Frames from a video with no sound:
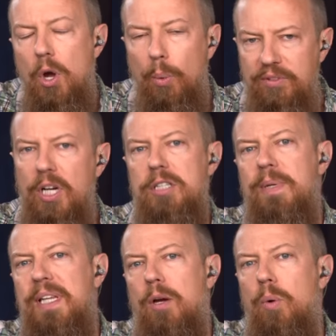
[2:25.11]
We've talked
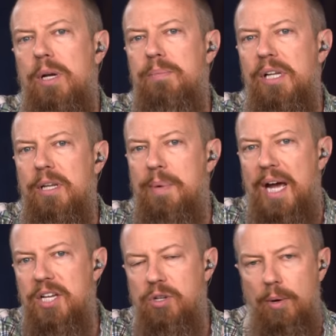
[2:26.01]
about that quite a bit in the
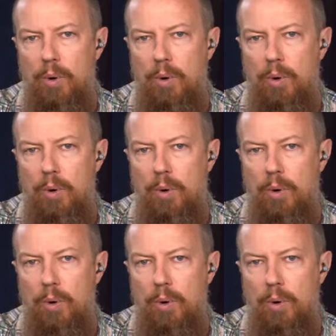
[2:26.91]
past. Um,